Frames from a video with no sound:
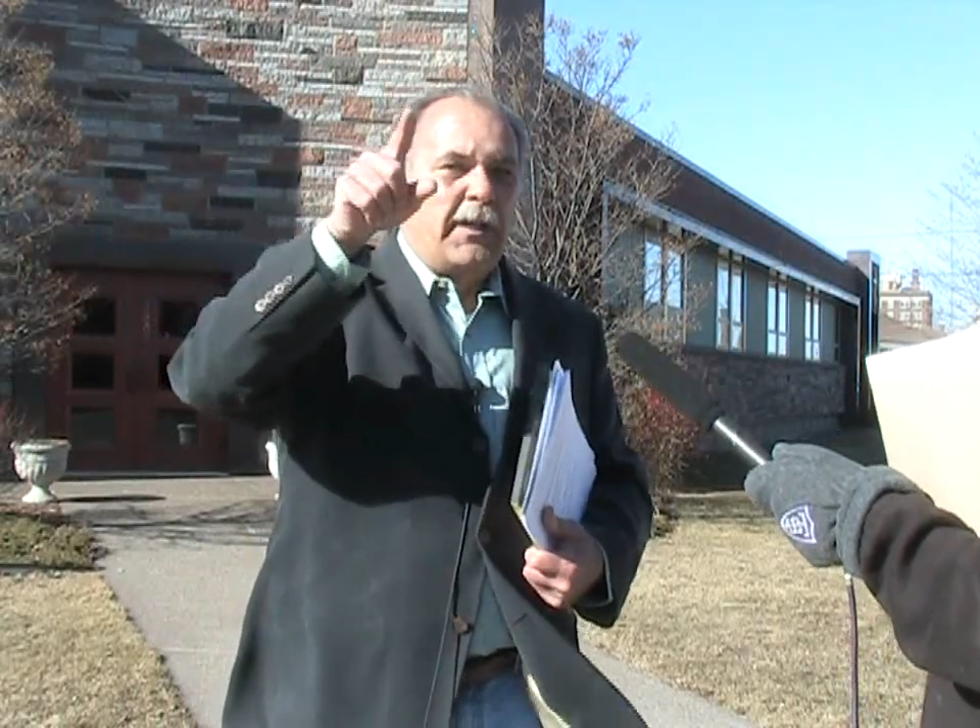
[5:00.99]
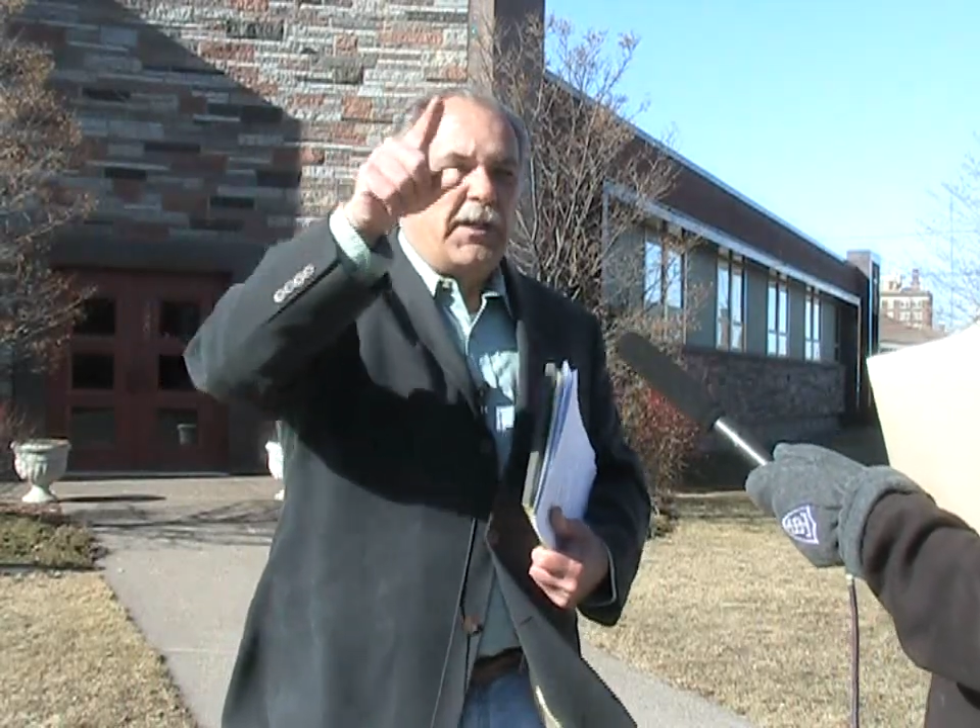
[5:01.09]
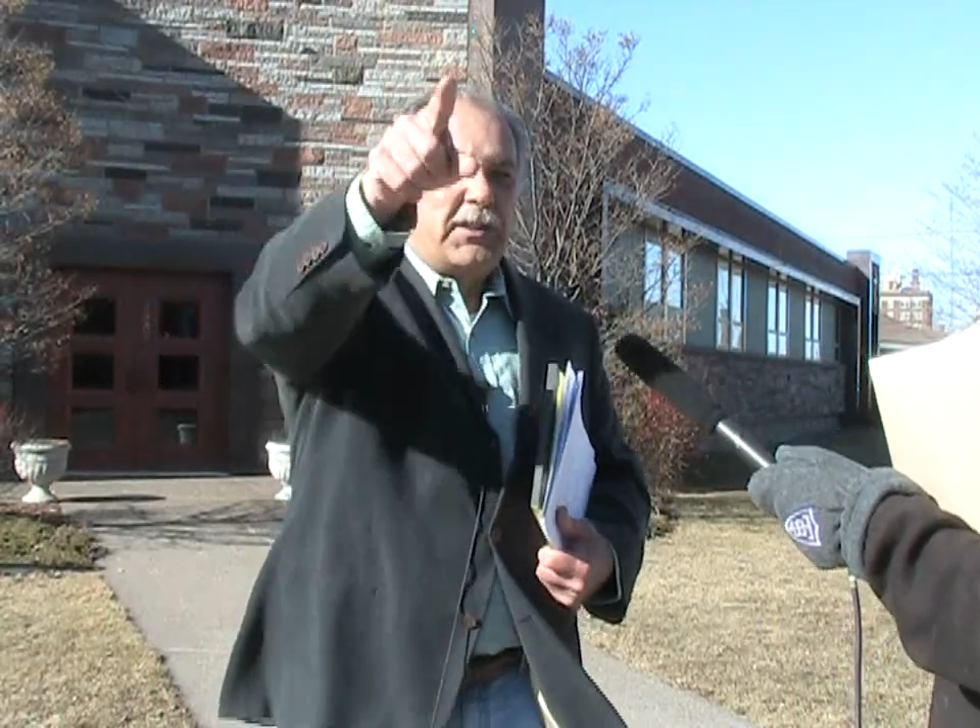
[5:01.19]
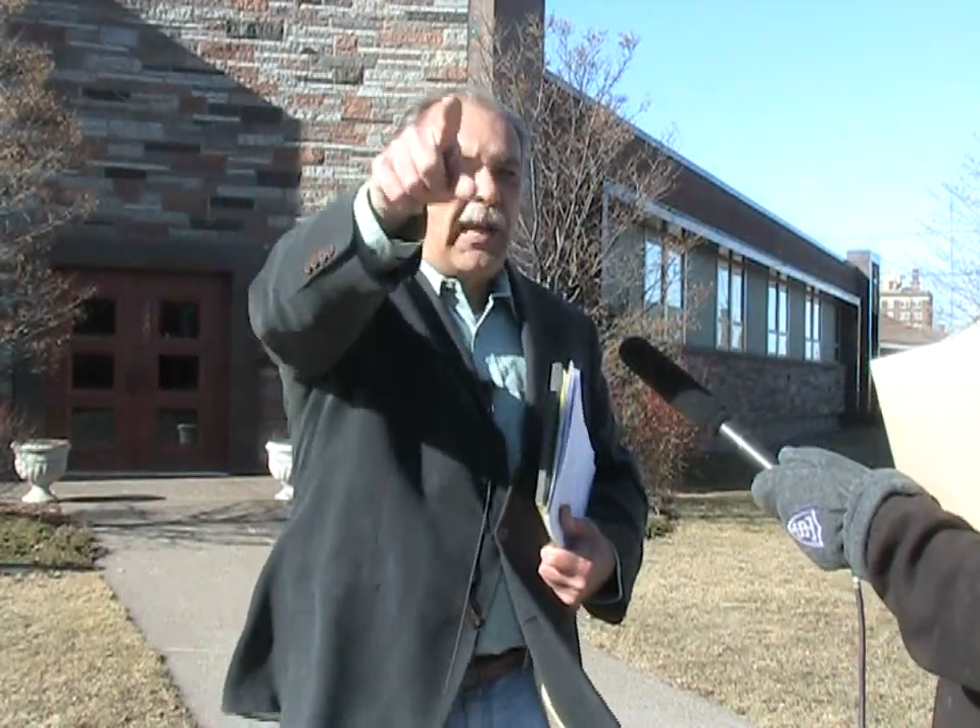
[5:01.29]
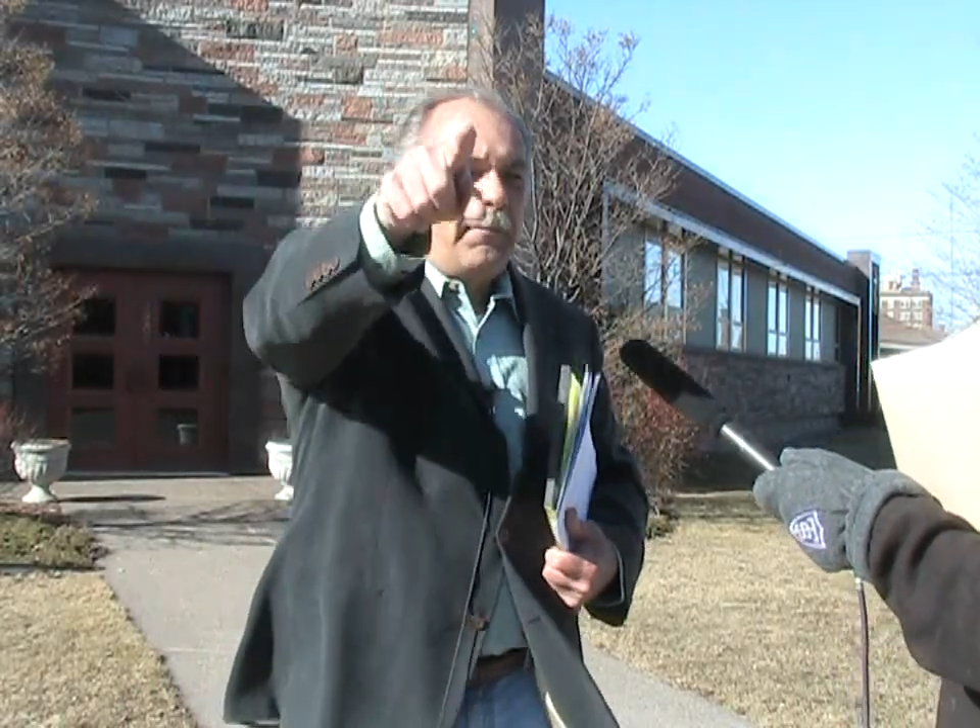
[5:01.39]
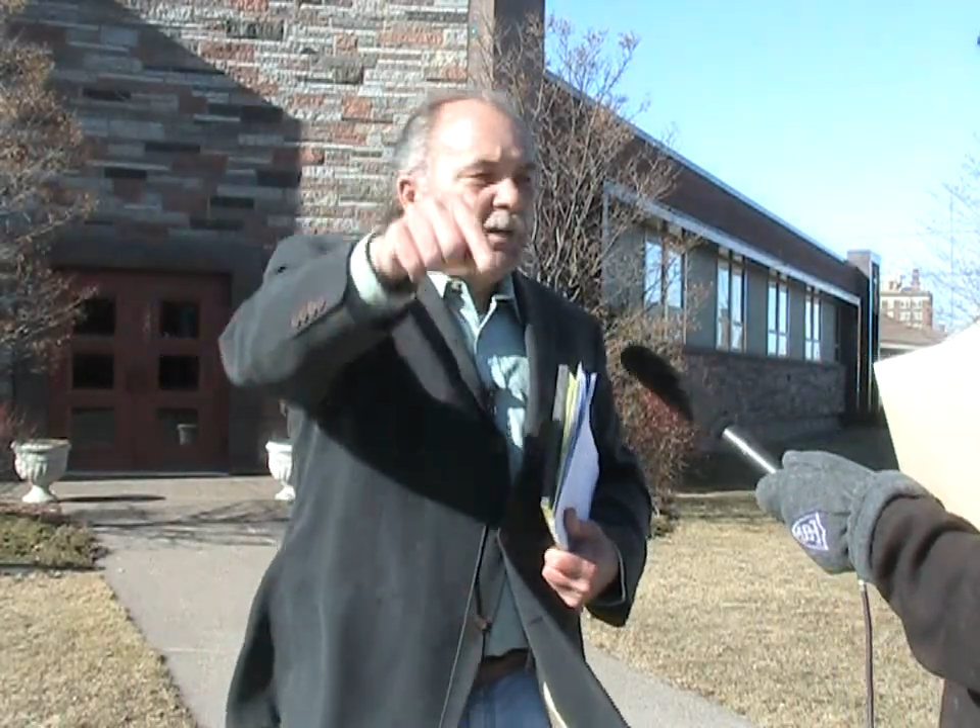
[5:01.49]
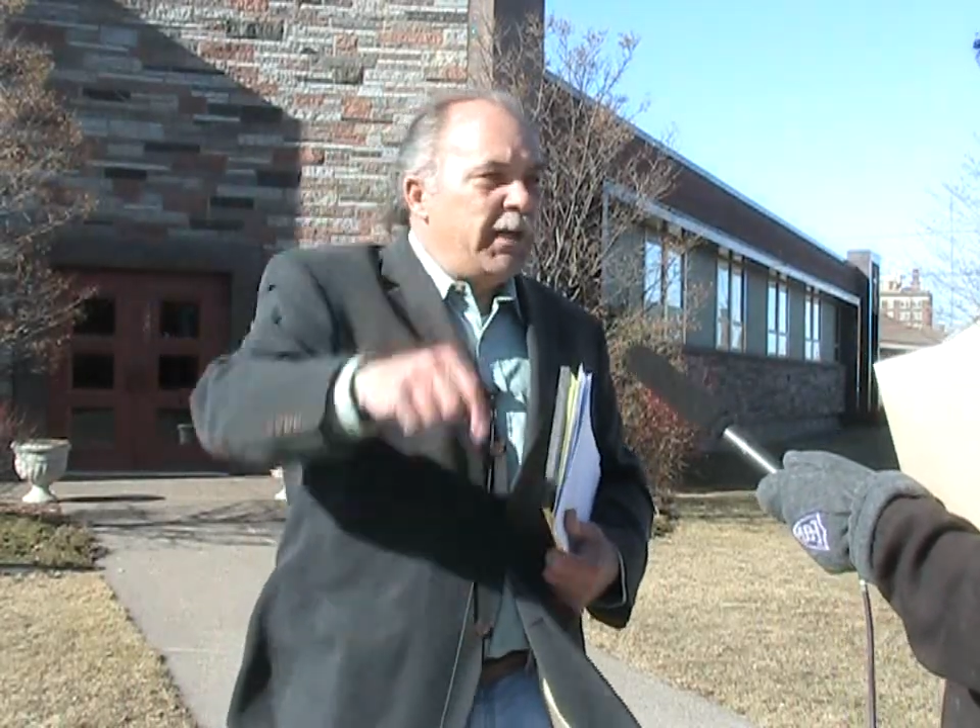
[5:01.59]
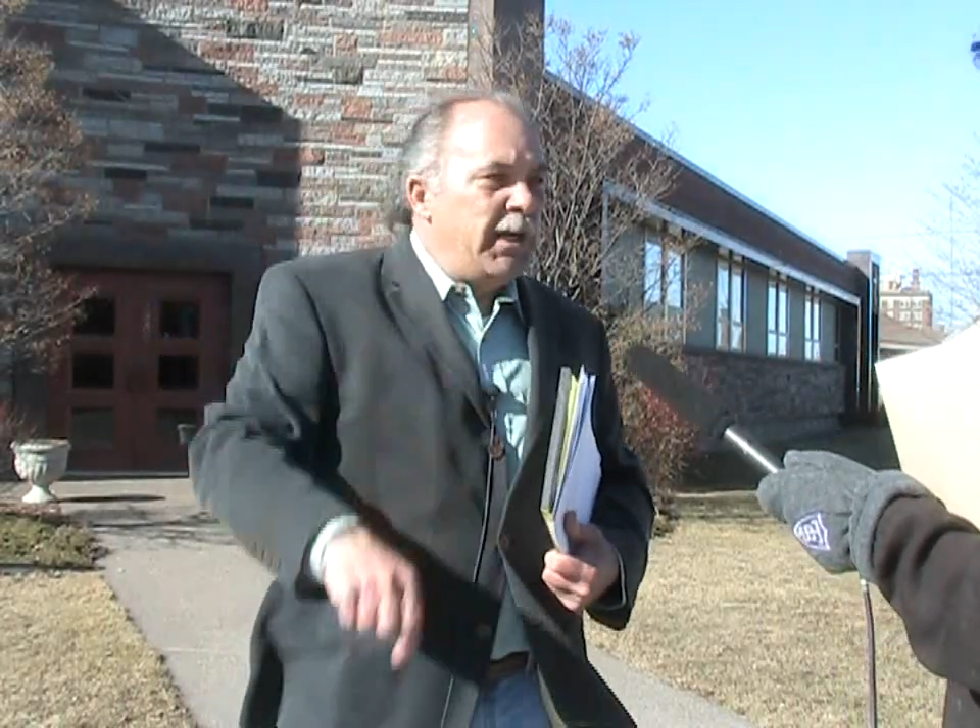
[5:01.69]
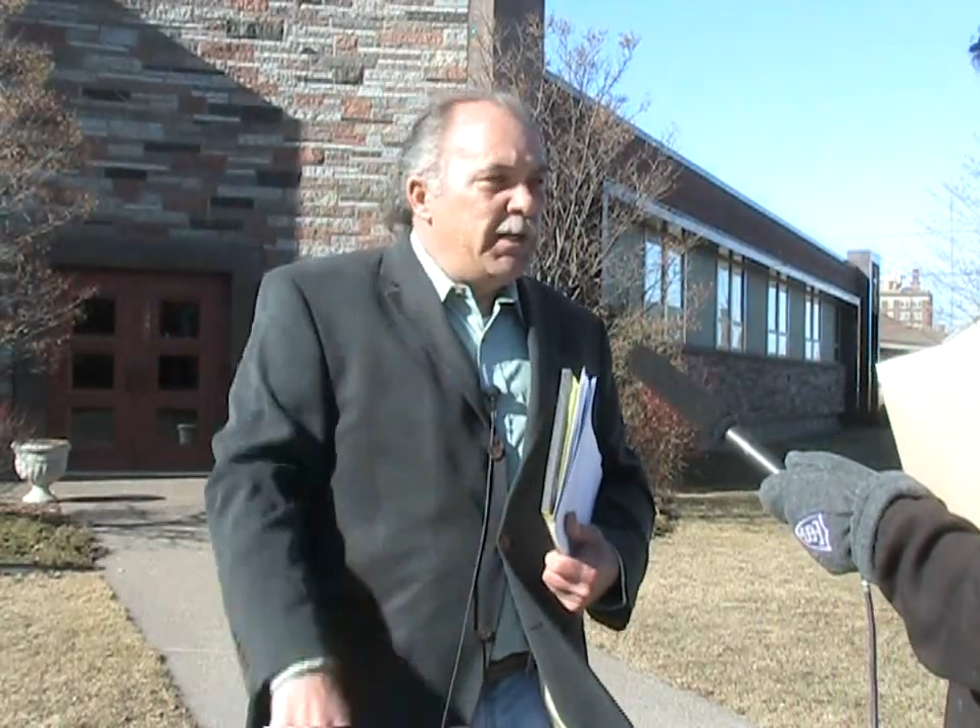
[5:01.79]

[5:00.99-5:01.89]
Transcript: and the same thing